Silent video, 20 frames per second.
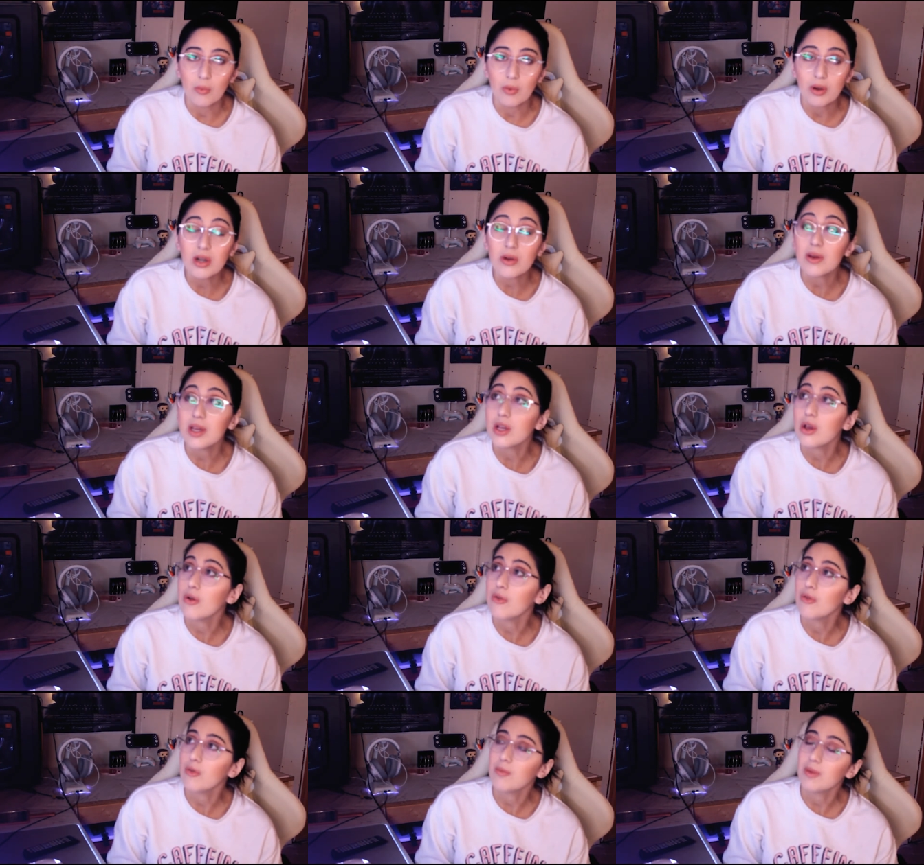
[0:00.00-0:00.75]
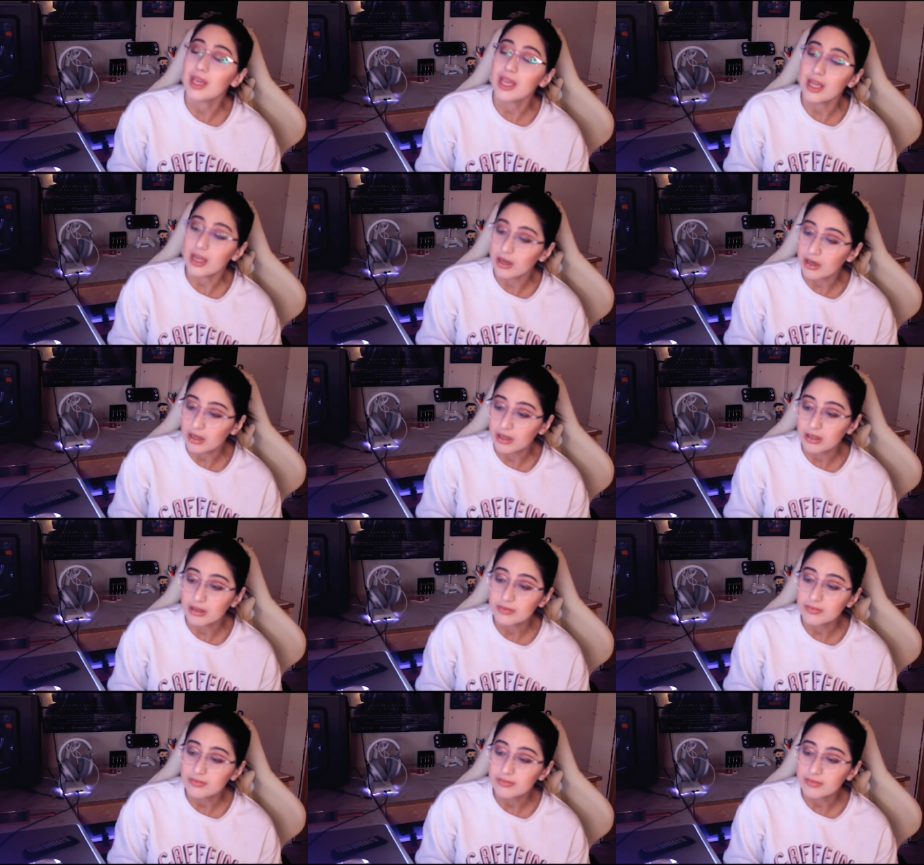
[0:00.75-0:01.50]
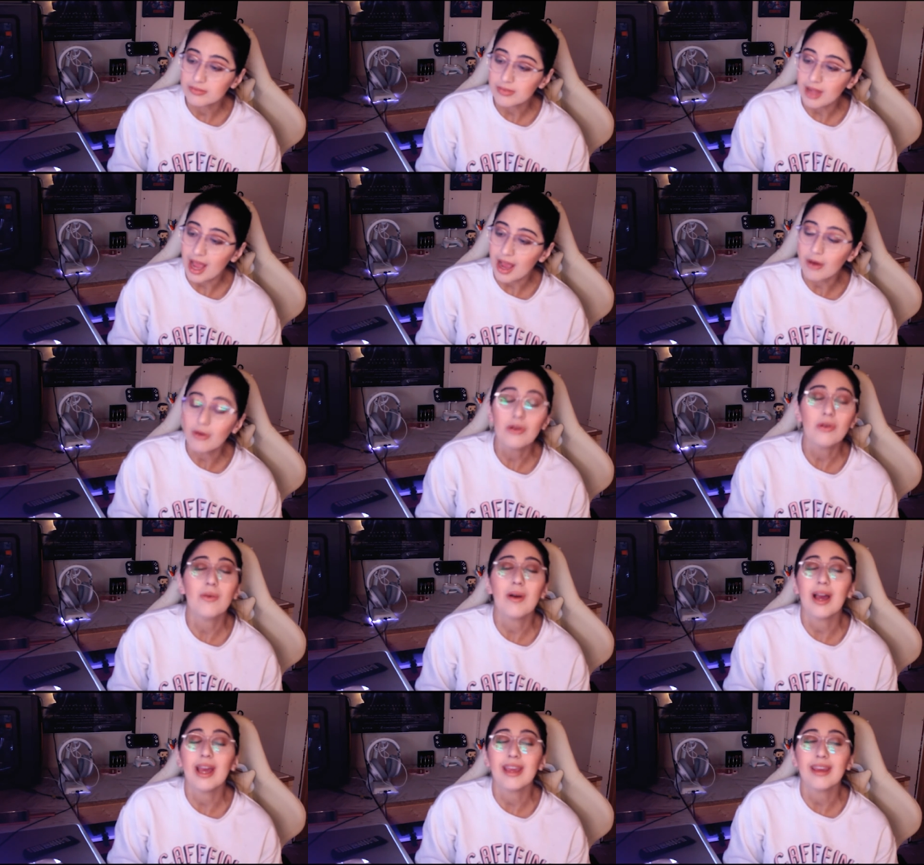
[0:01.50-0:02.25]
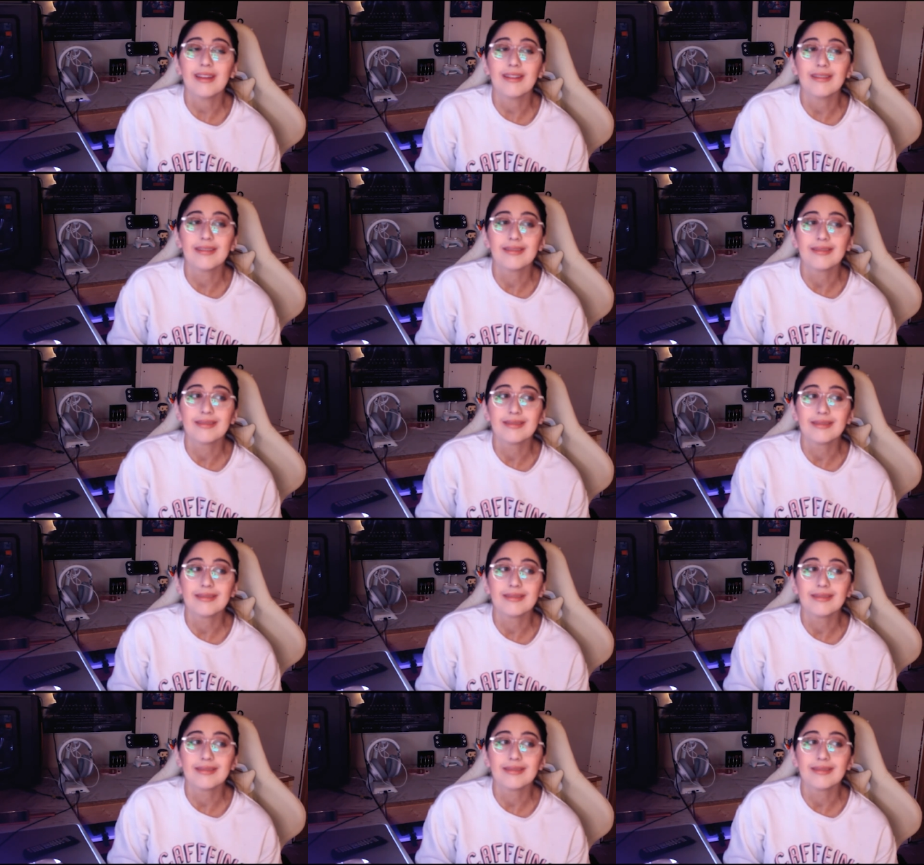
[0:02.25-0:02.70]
where do I go from here? How do I